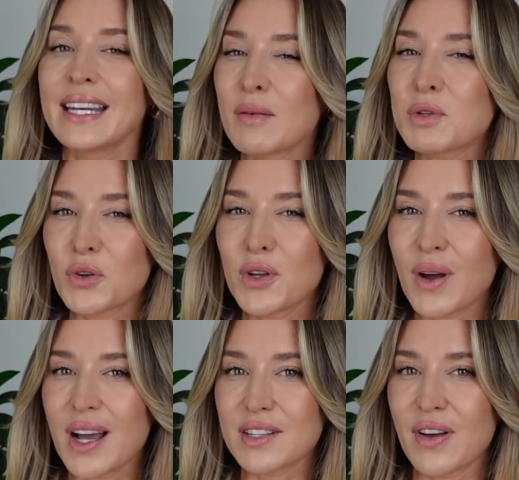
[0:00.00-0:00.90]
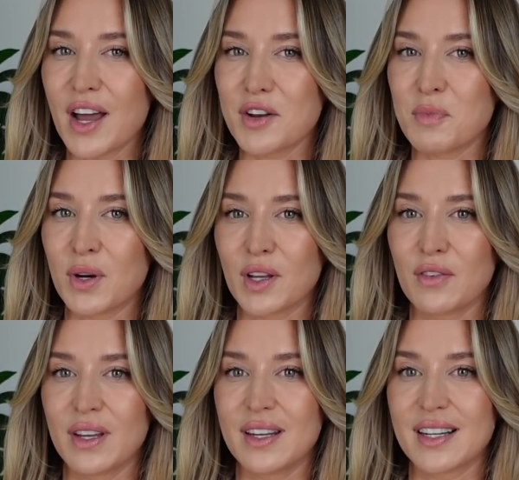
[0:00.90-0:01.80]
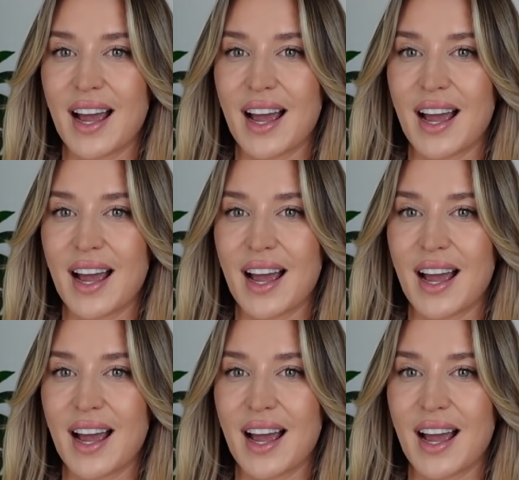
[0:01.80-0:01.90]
Now, I'm sure you guys have heard of Monica Vinader,